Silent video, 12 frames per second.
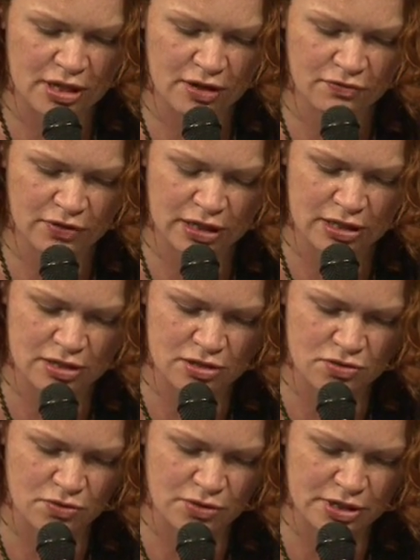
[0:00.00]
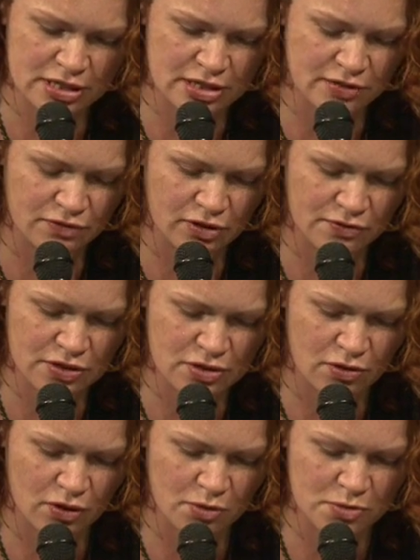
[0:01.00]
Tawhiti destroyed several of his
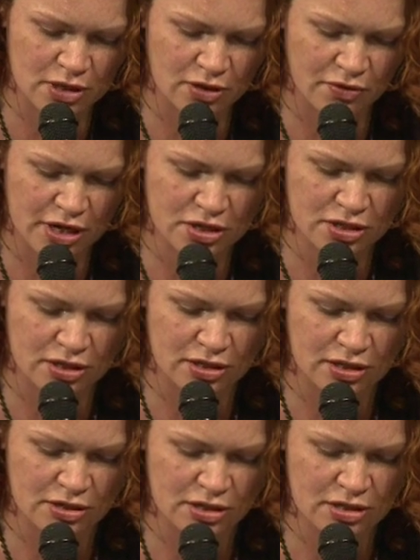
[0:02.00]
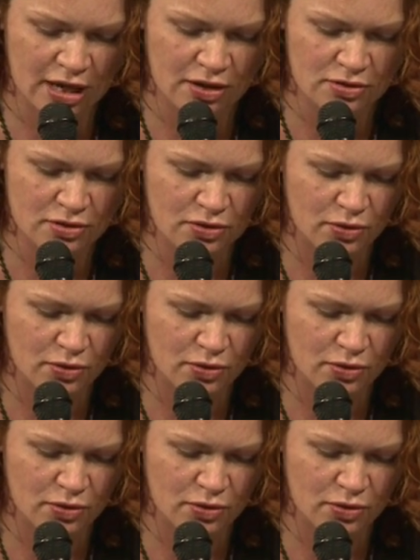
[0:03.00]
crops and crashed into his house,